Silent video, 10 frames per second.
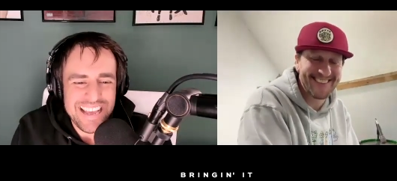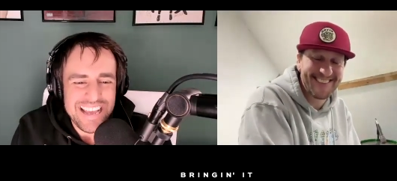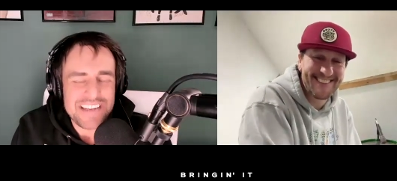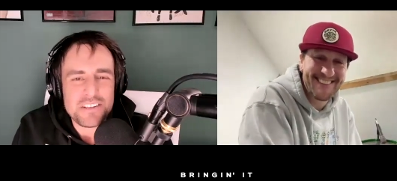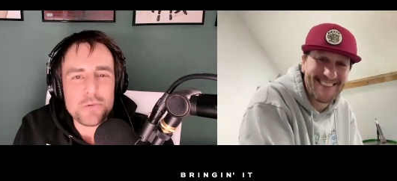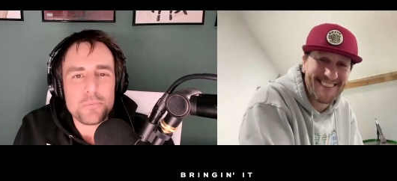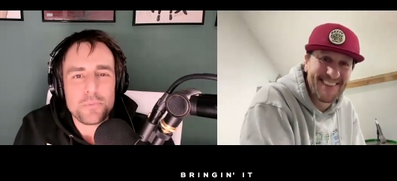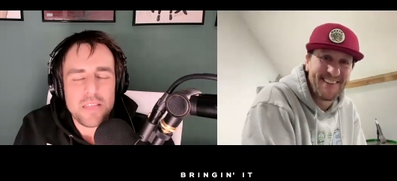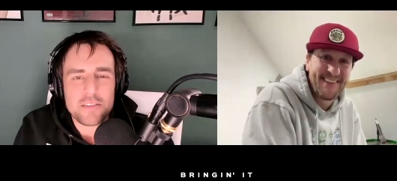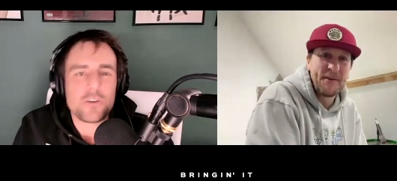Speaker 1: And do you,
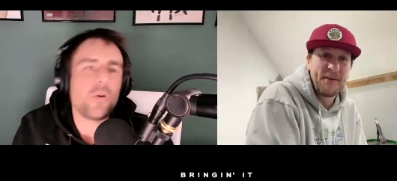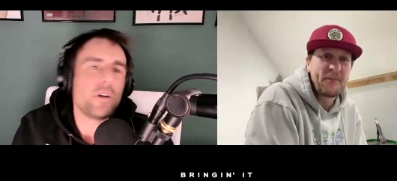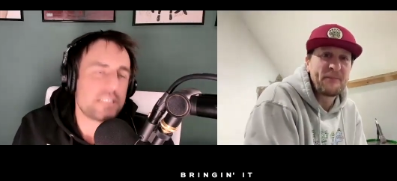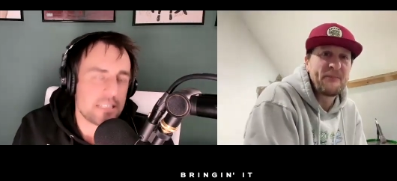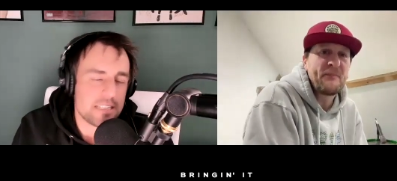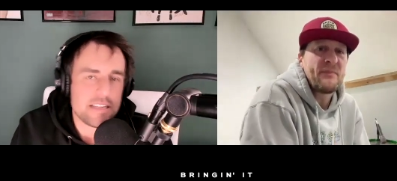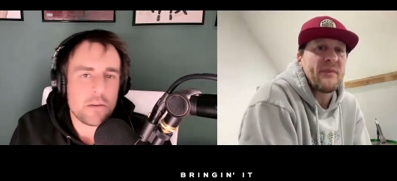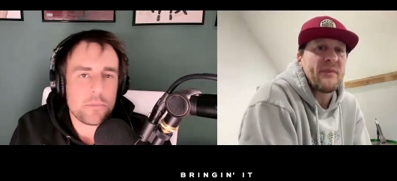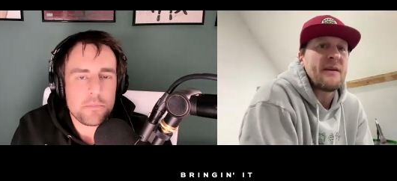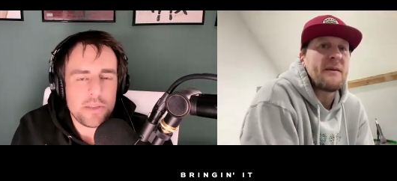like, going to this
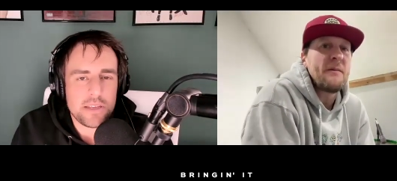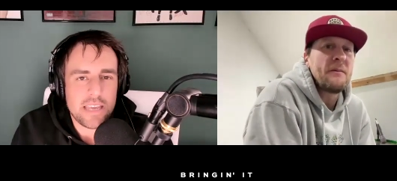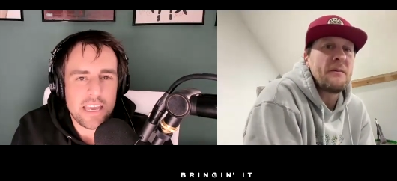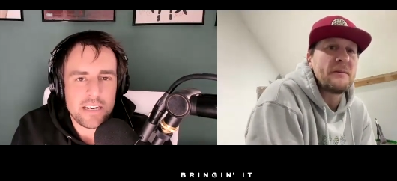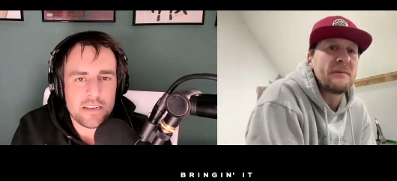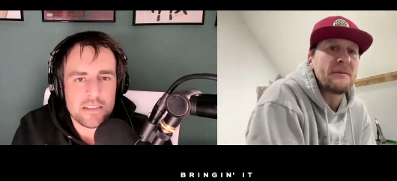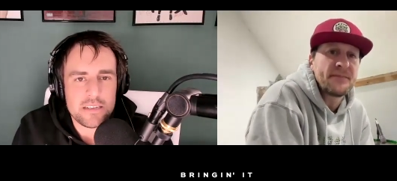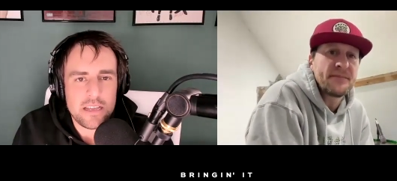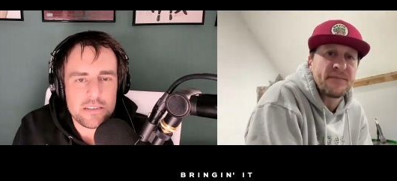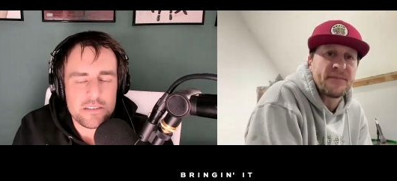Airbnb in Canada and,
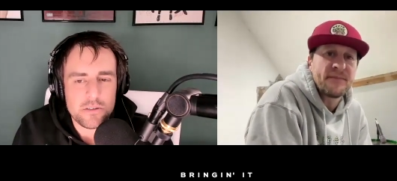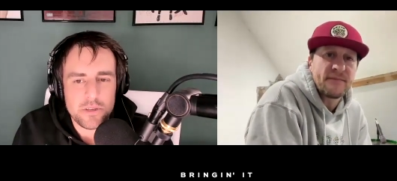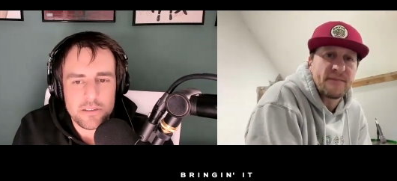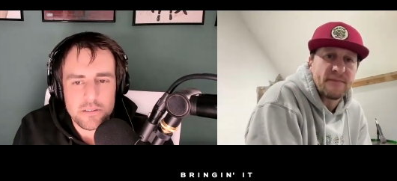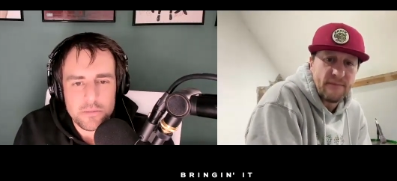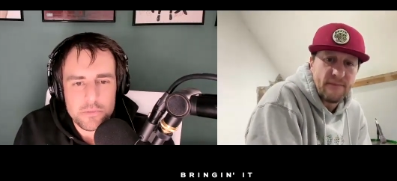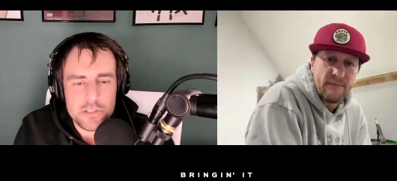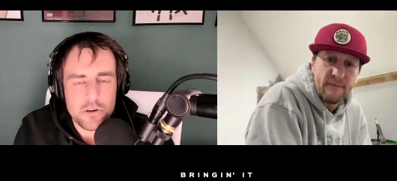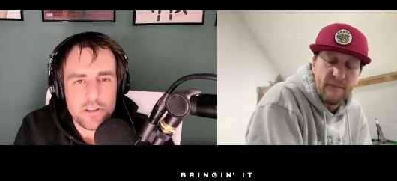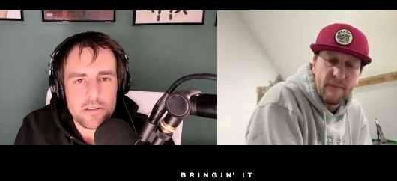and doing
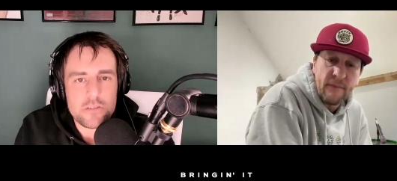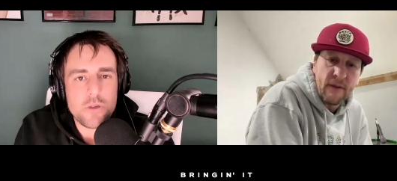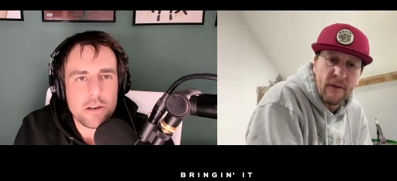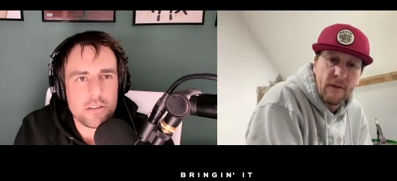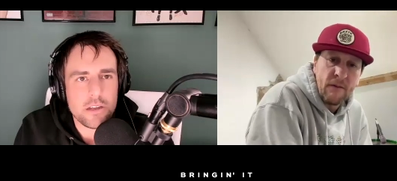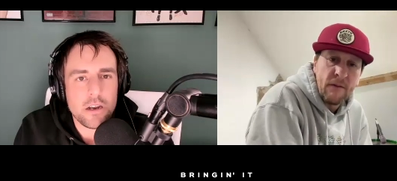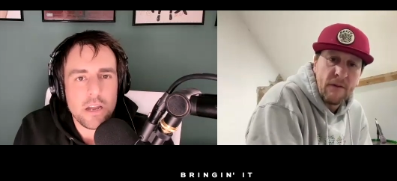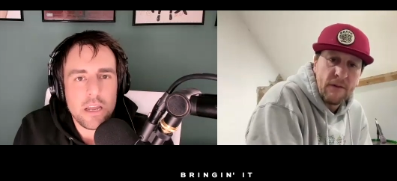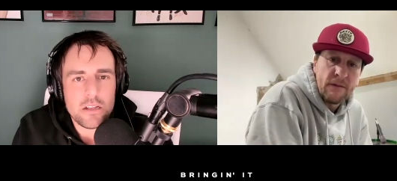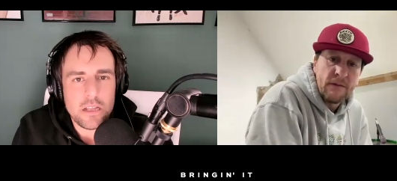majority of this record there,
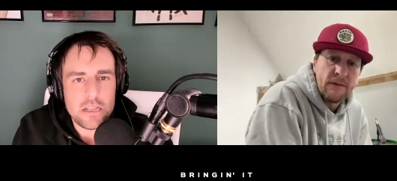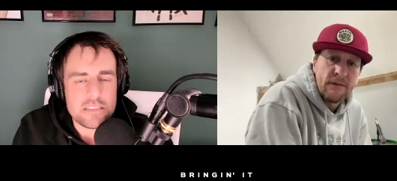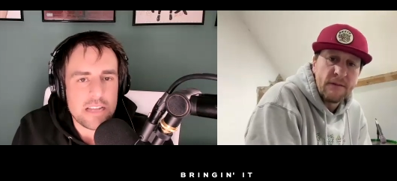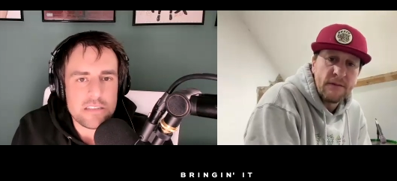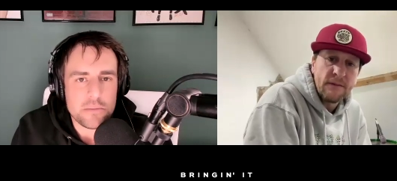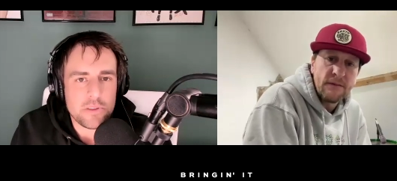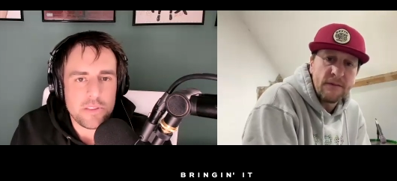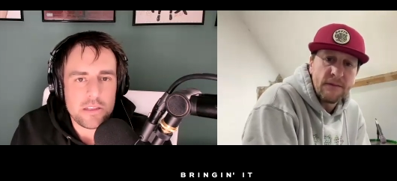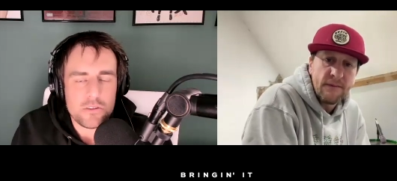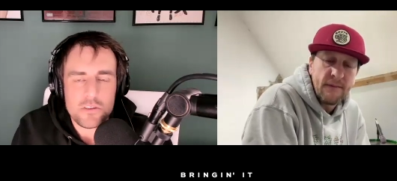is that something that
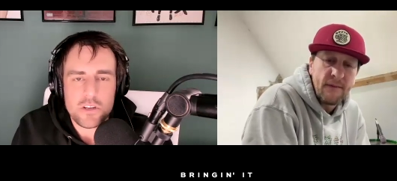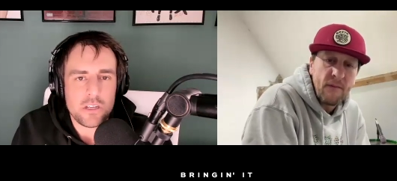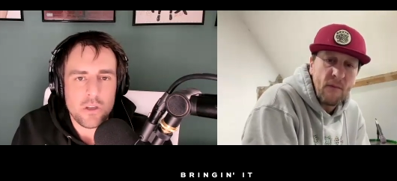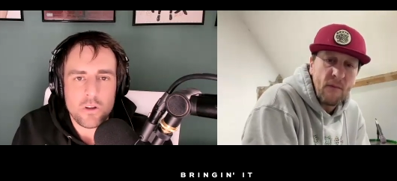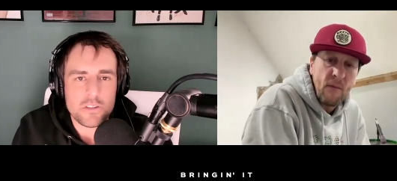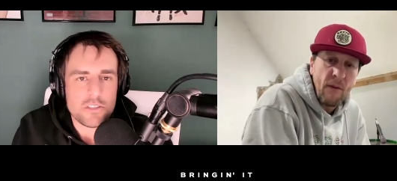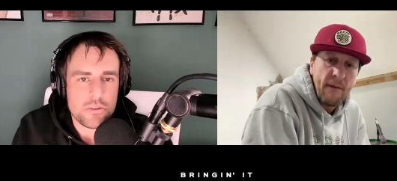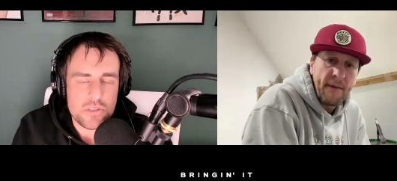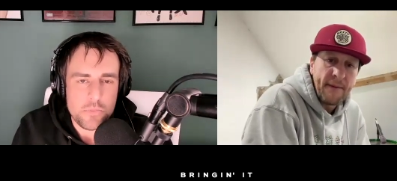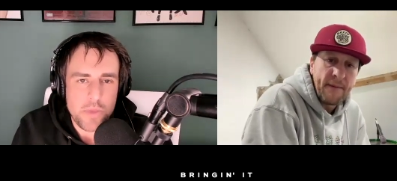you you all just do
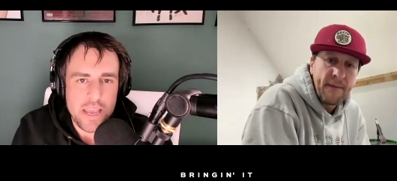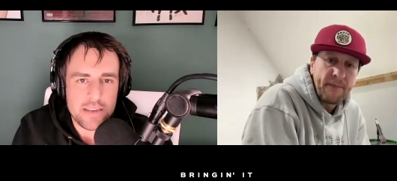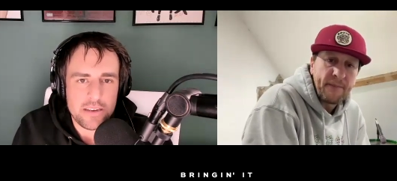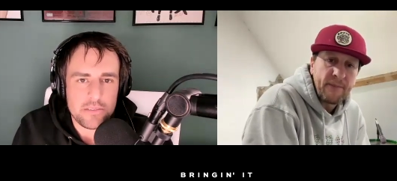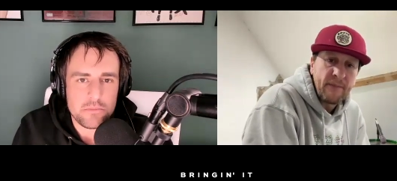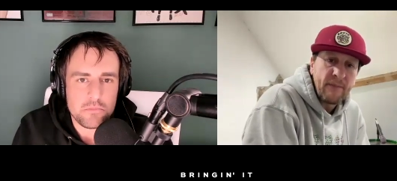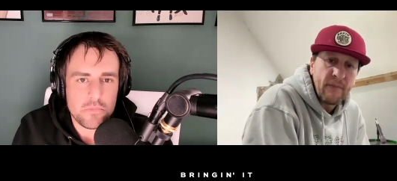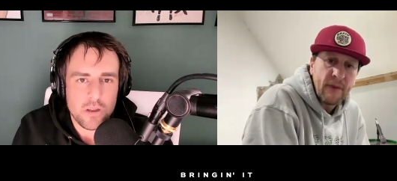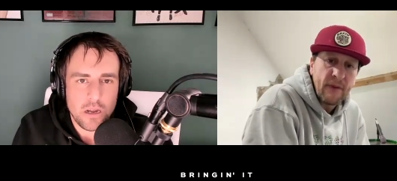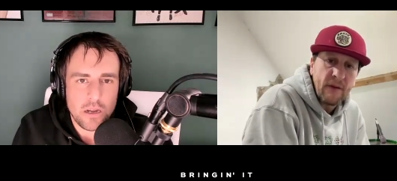as a band, and
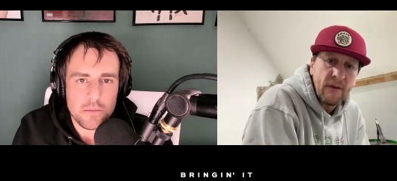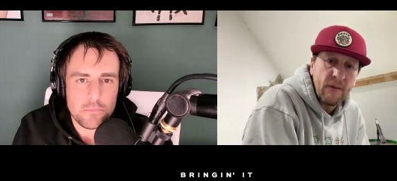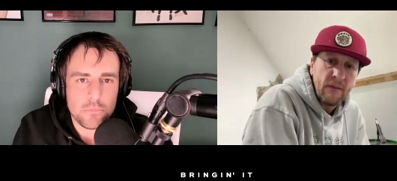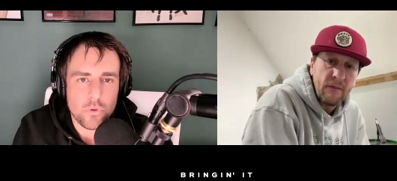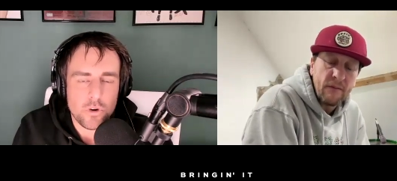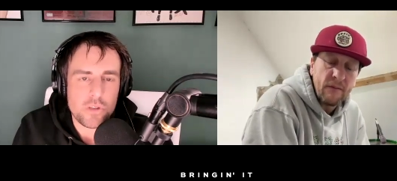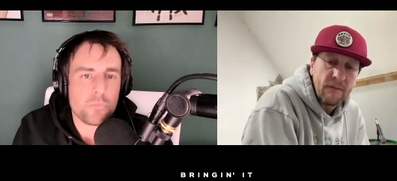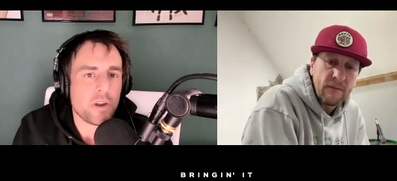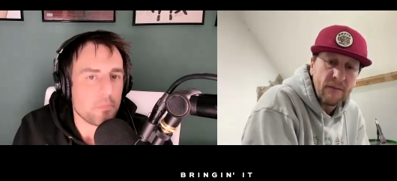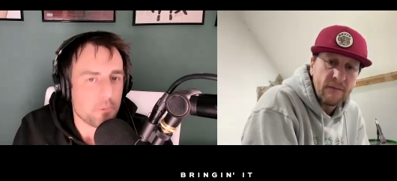um, or do you
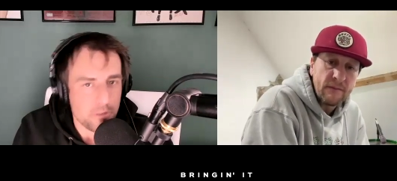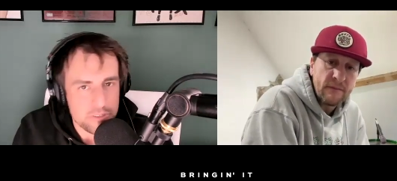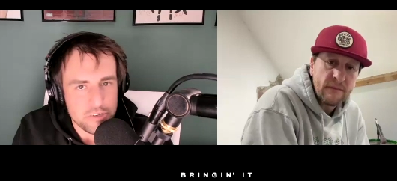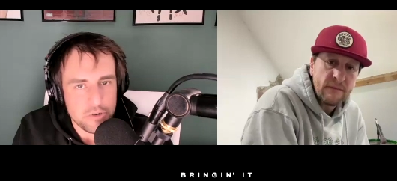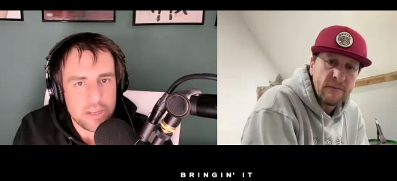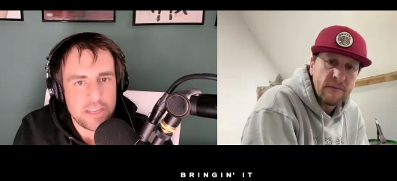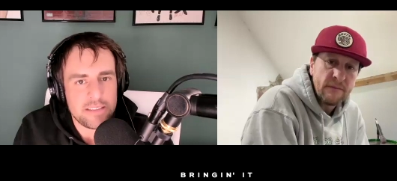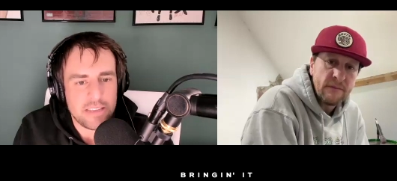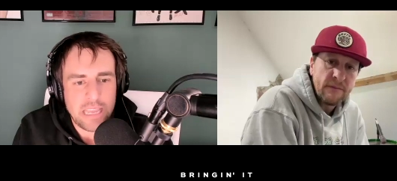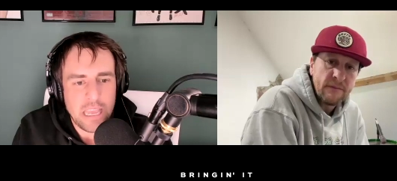bring a producer in?
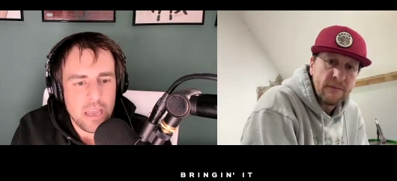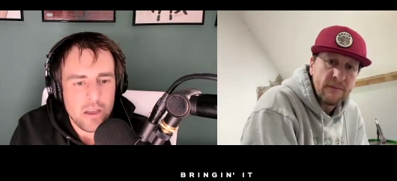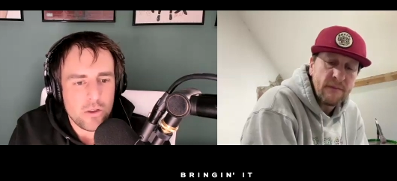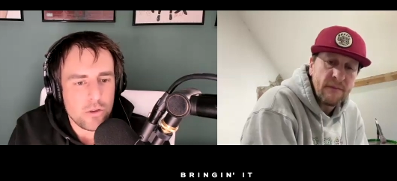Like, who?